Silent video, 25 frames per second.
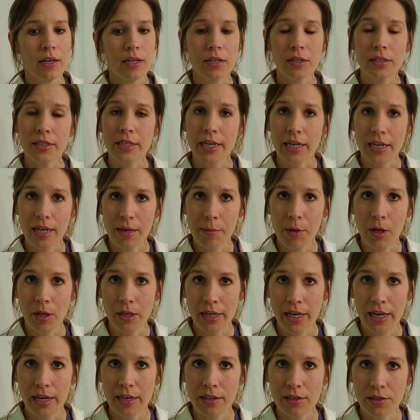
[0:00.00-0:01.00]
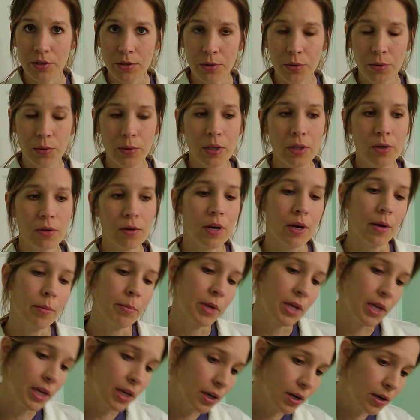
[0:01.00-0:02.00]
It'll take him all day to do. He'll
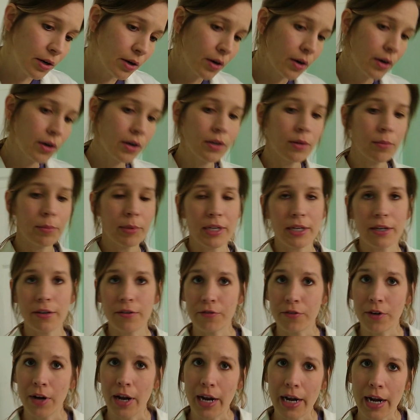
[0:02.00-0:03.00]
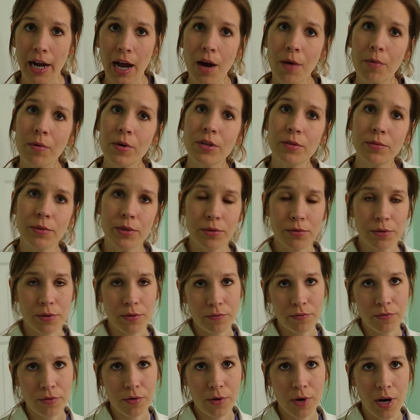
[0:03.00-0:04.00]
come here, he'll be here for eight hours. We do
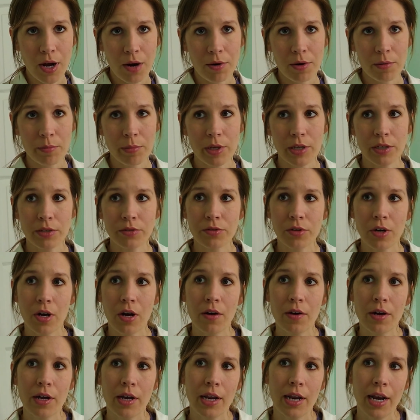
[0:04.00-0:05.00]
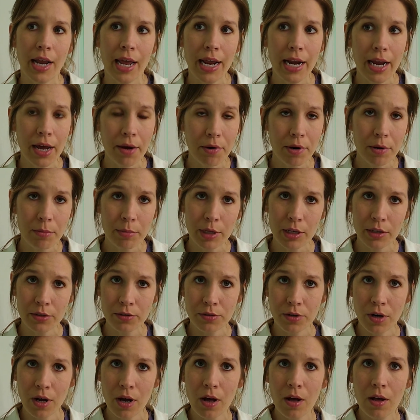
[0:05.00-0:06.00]
a four hour blood draw and an eight hour
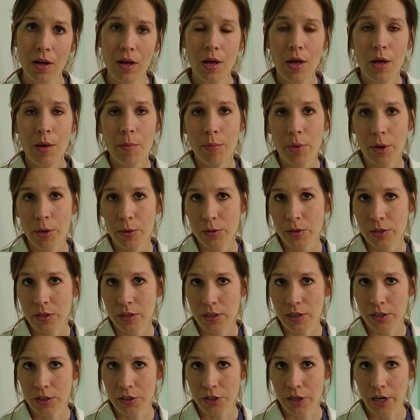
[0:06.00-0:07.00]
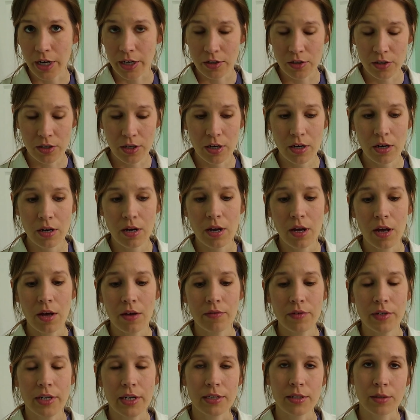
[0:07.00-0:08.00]
blood draw post injection
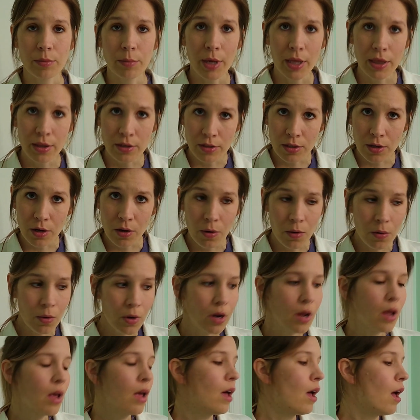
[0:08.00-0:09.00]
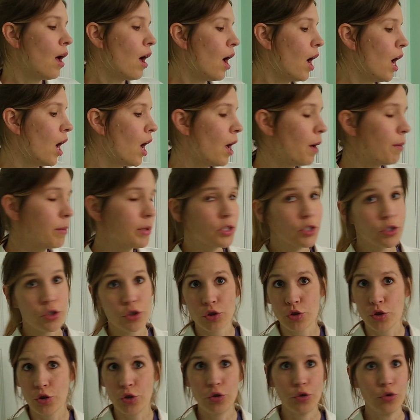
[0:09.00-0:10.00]
of dexamethasone. Um, it's
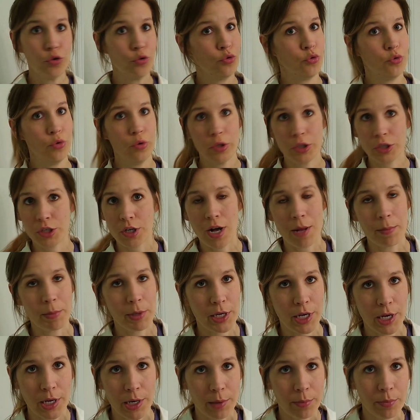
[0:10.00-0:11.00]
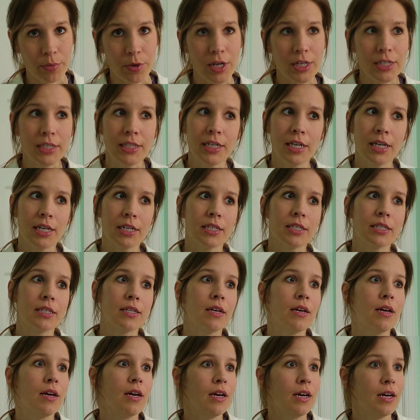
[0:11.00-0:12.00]
a huge complicated process.